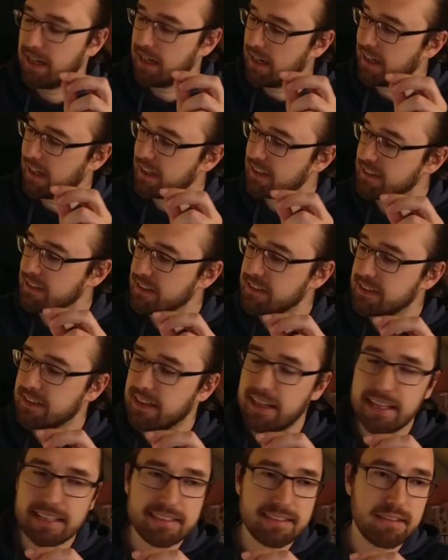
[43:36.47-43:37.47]
I guess it's
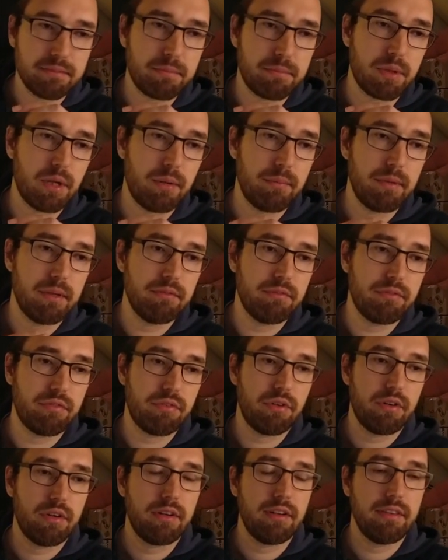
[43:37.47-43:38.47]
less a problem
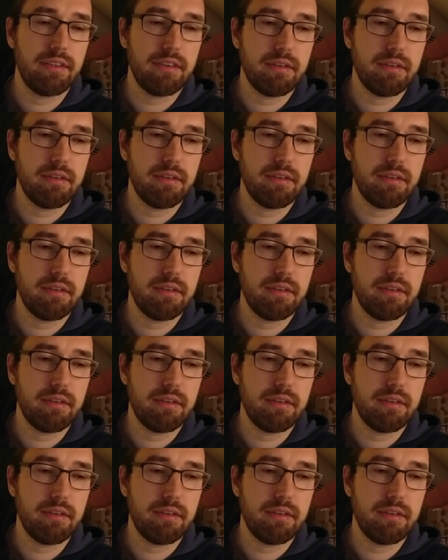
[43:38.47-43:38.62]
for